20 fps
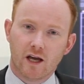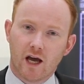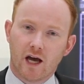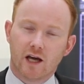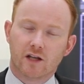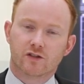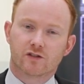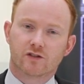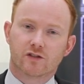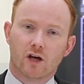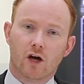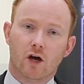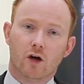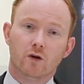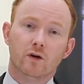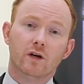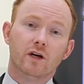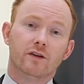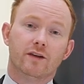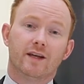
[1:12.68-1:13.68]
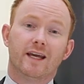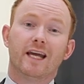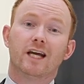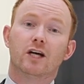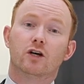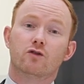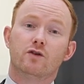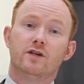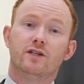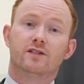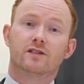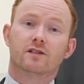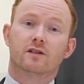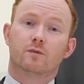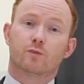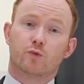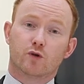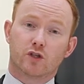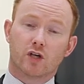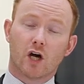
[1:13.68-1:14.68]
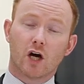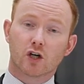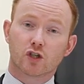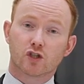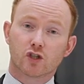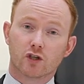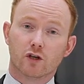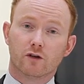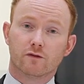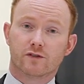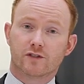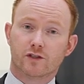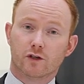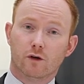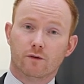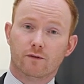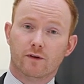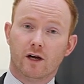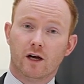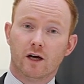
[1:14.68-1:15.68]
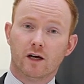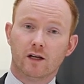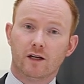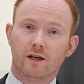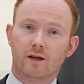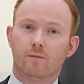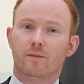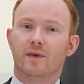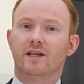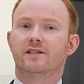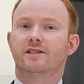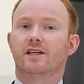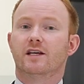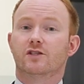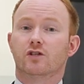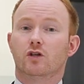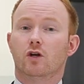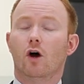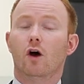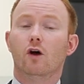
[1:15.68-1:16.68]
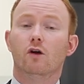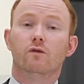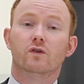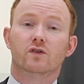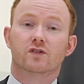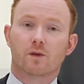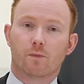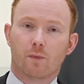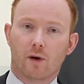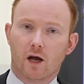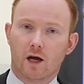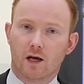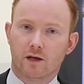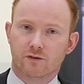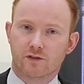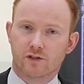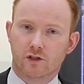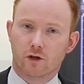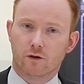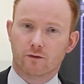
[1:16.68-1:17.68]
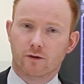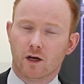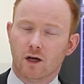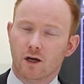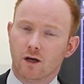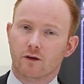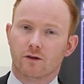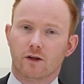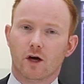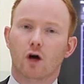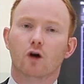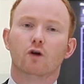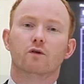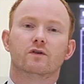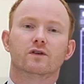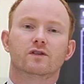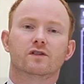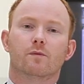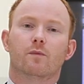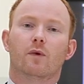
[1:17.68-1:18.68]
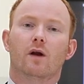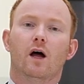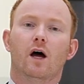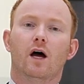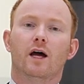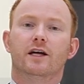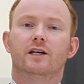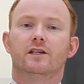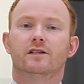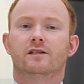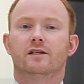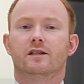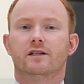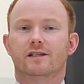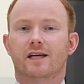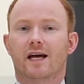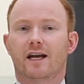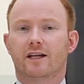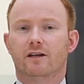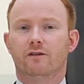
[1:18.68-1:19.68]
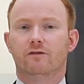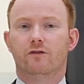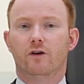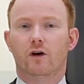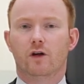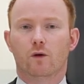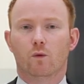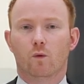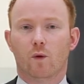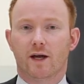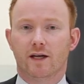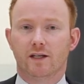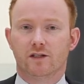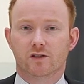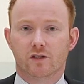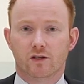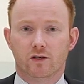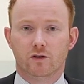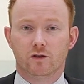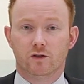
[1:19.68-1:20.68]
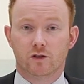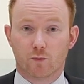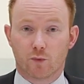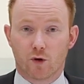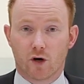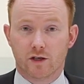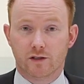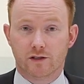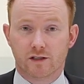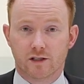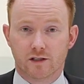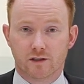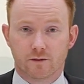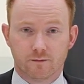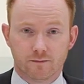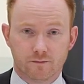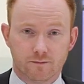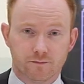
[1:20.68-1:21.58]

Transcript: And so the increased production of silver means there's an oversupply of silver. The oversupply is adding further weight to prices.